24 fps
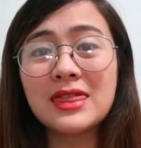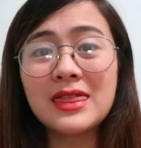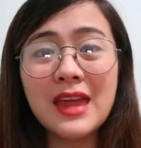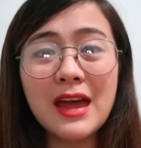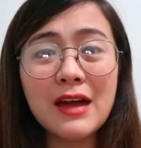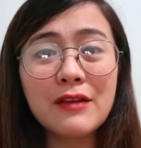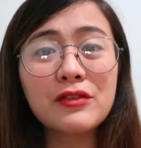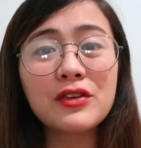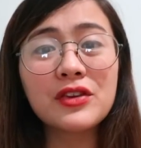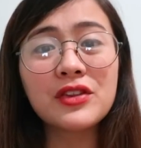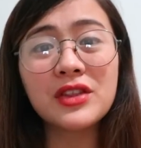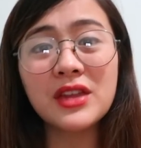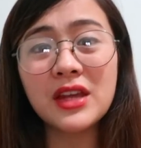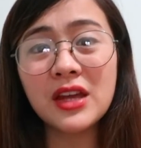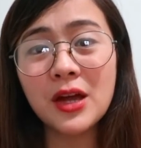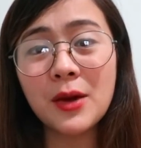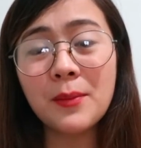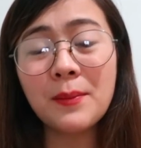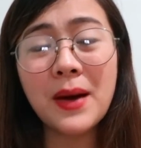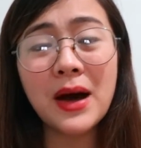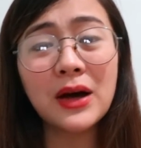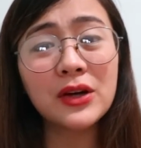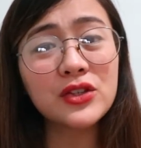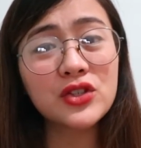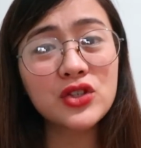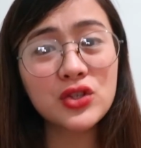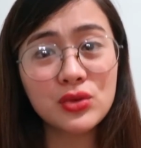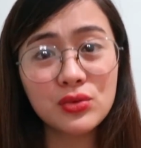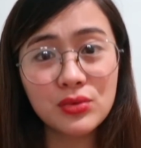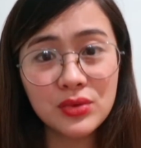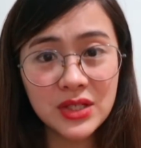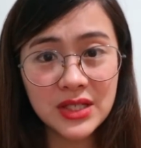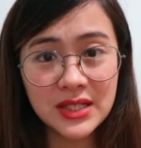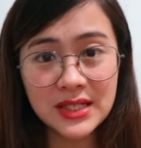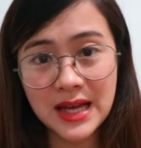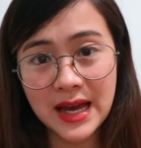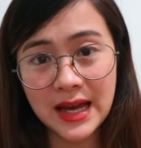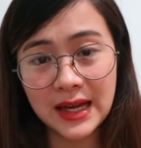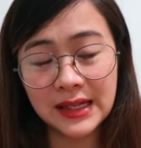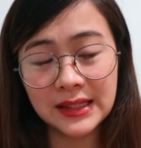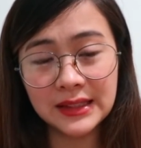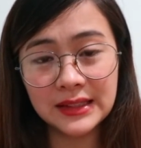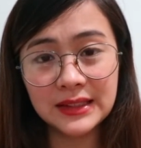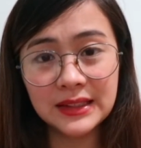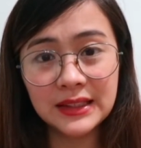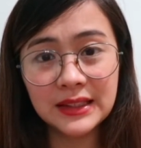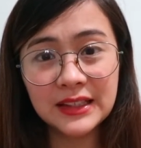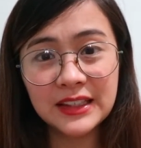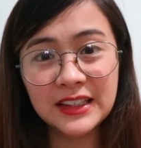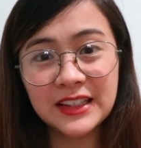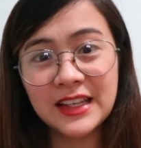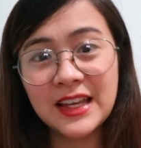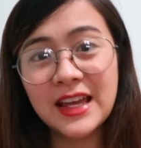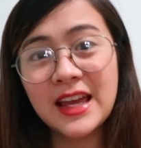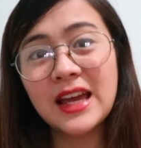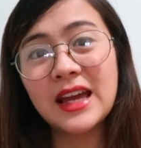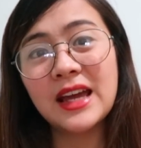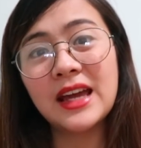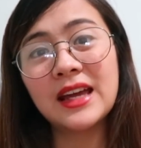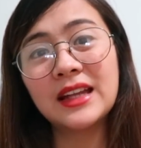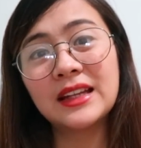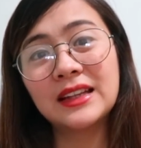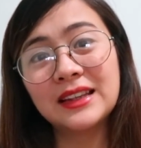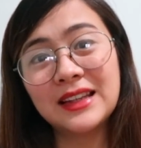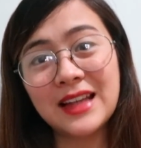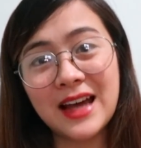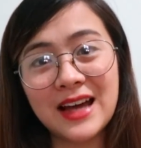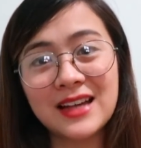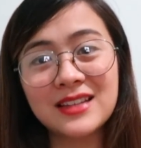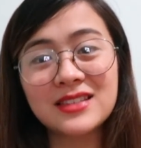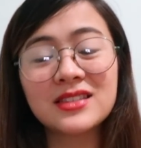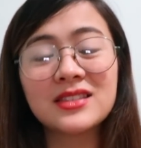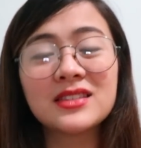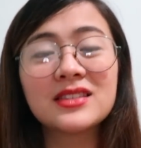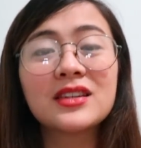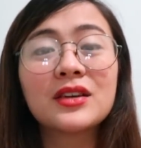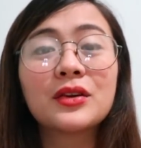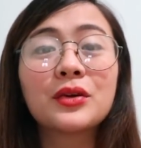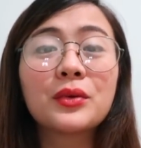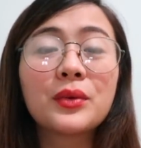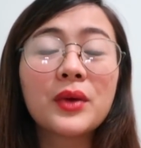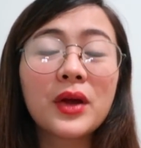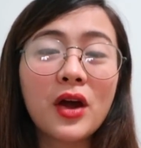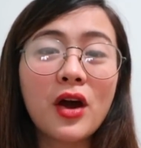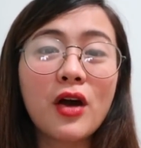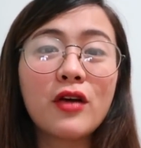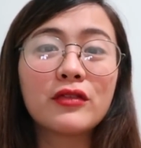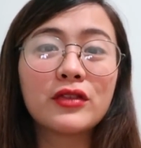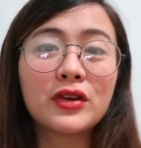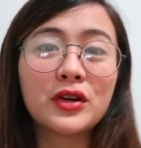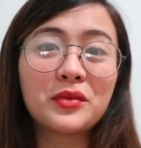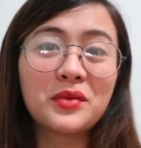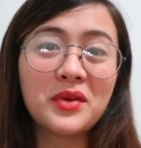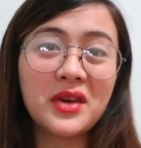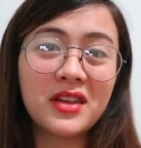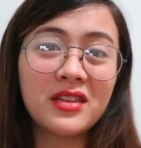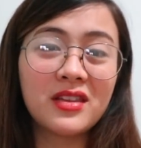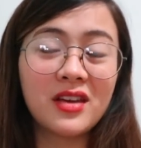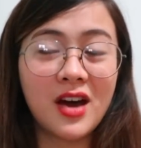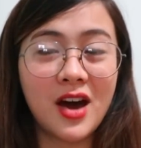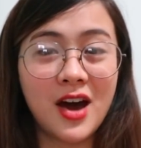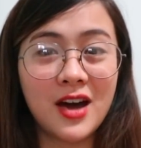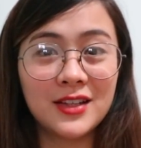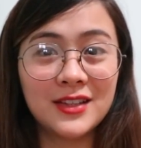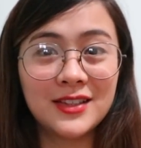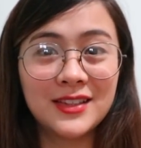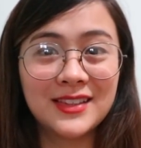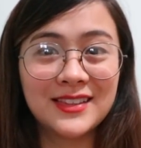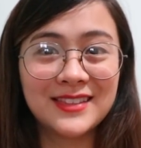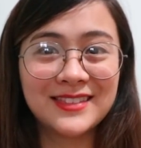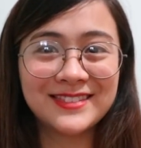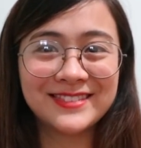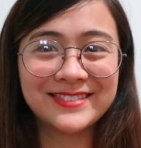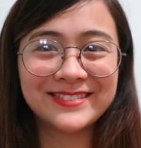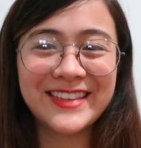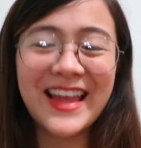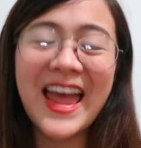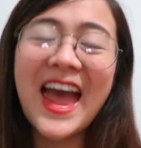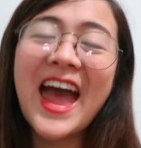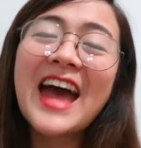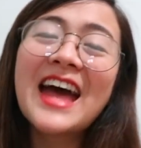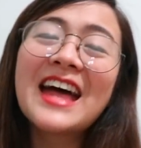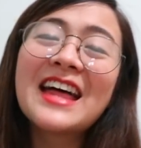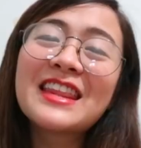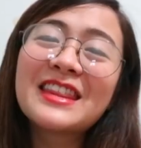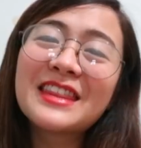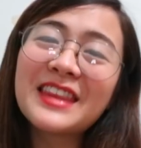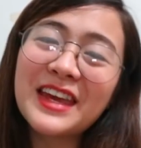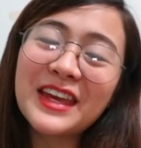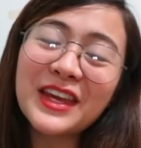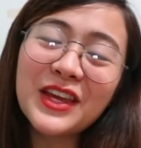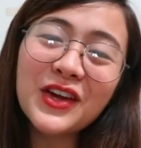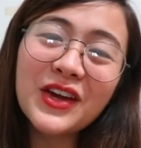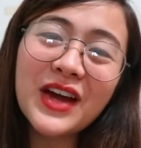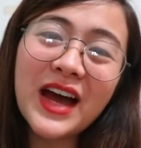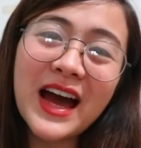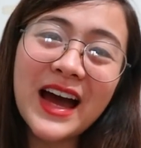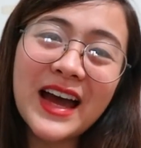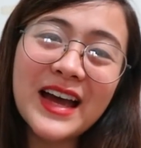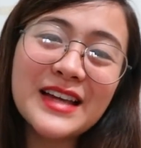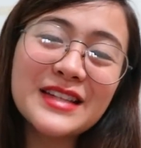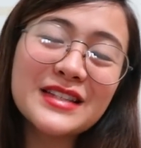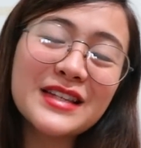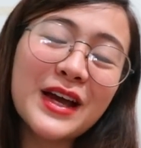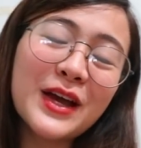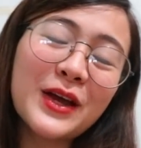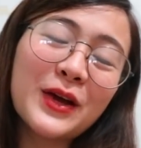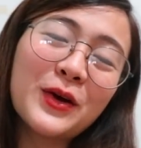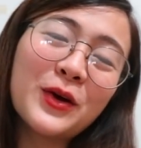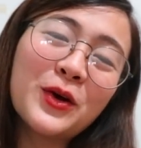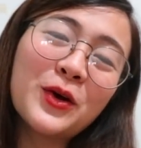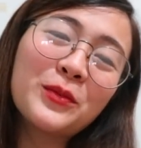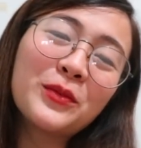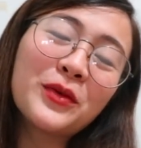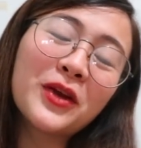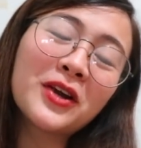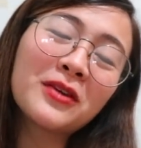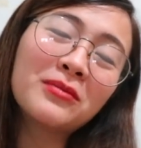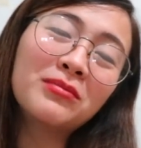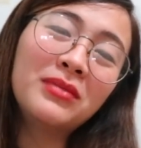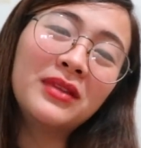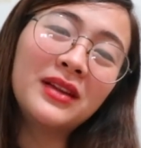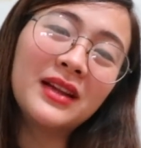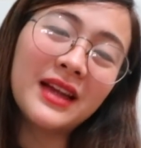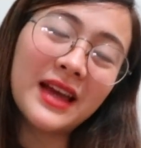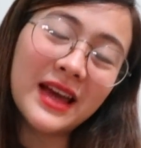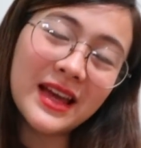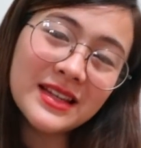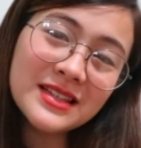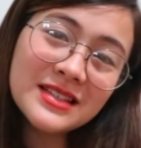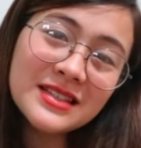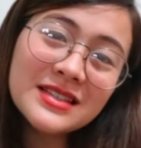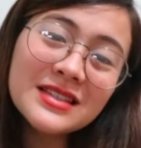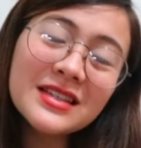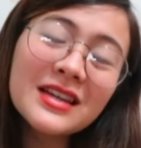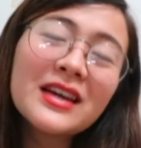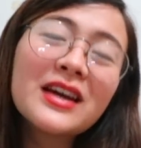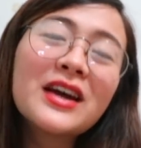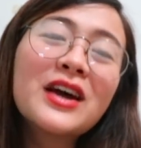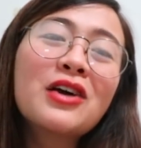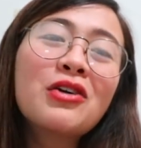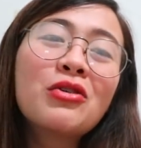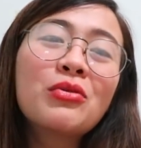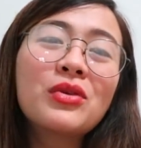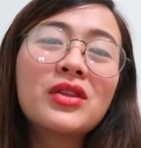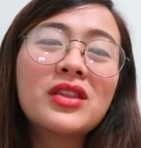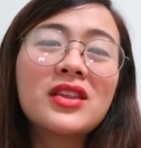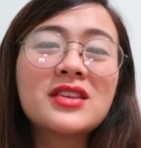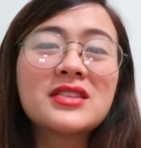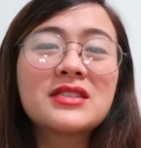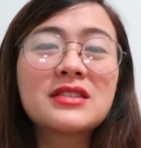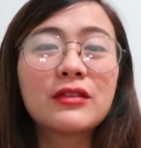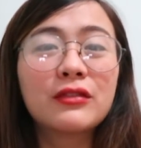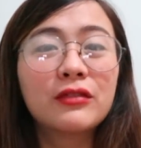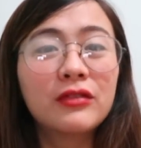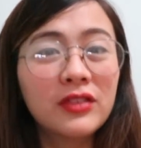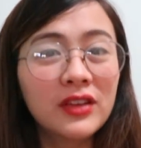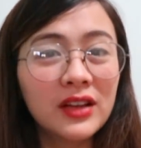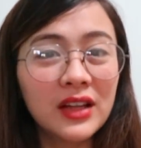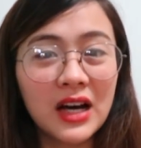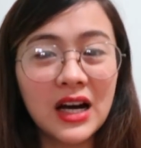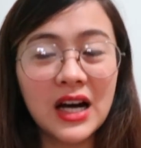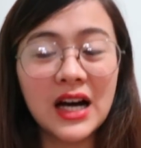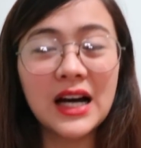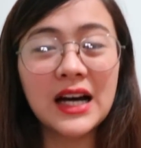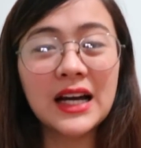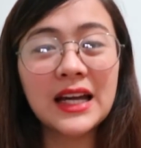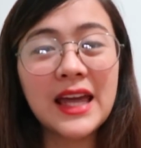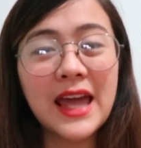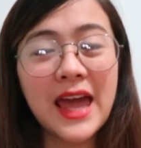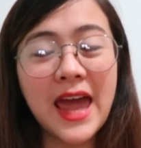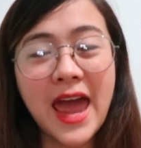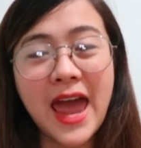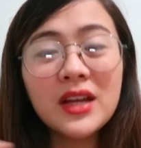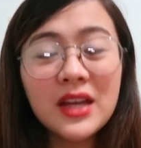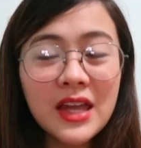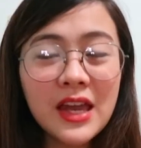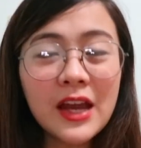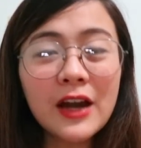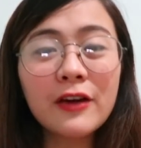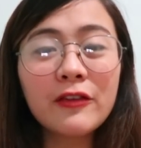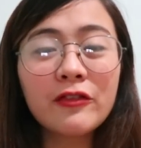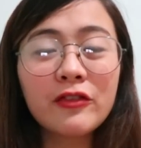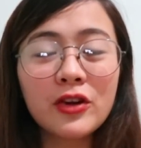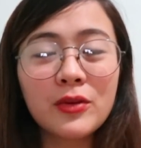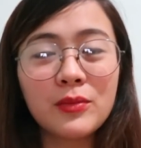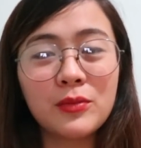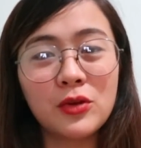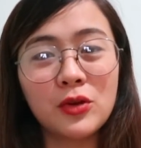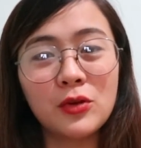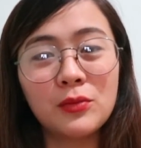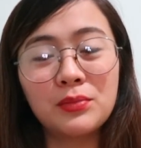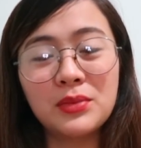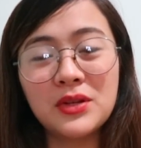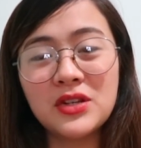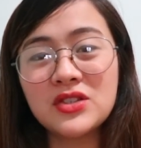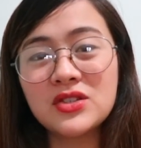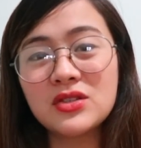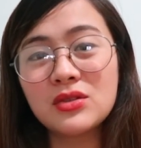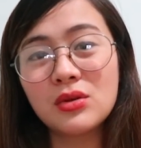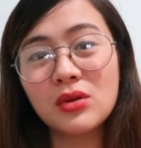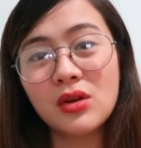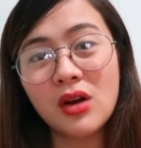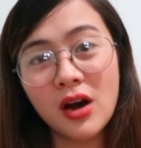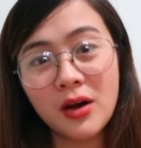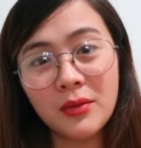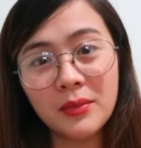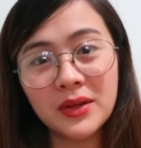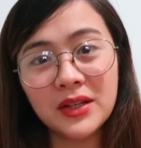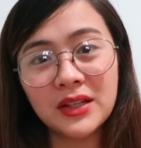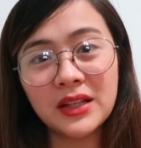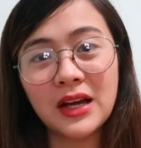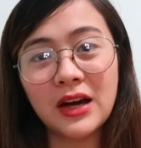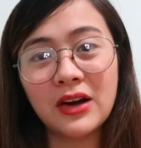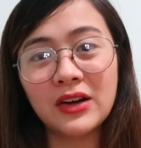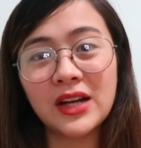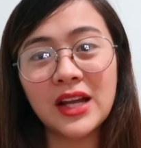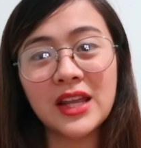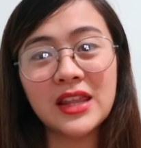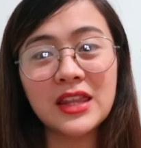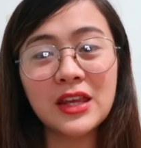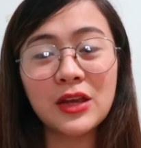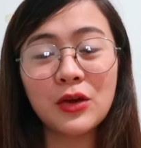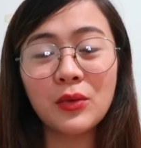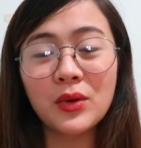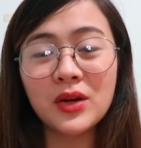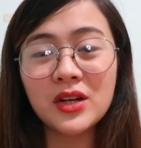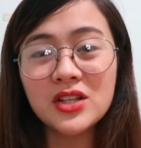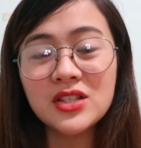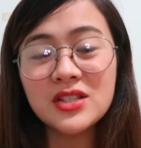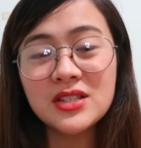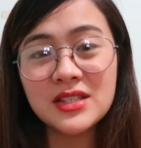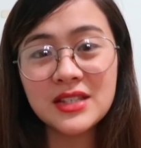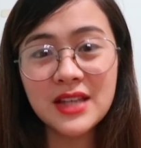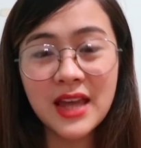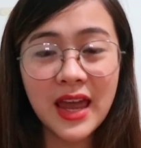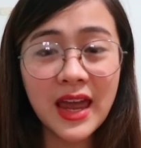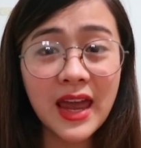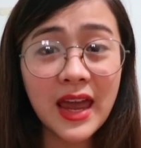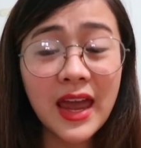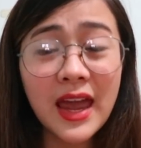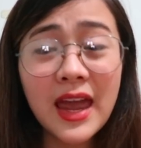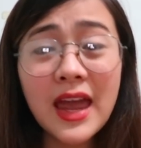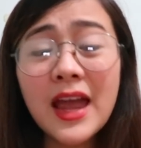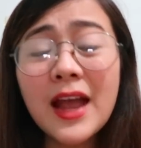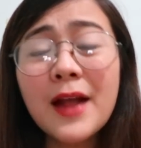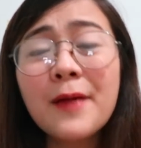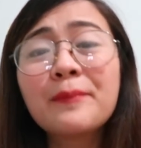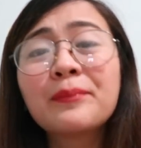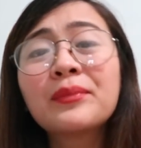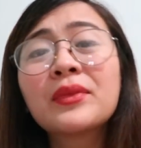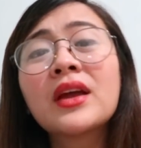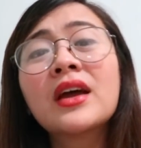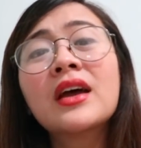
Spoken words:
Never think about suicide. And last, recover with God. Thank you guys. I hope you're blessed with this vlog. And I hear from you. Please do comment down anything you want to say.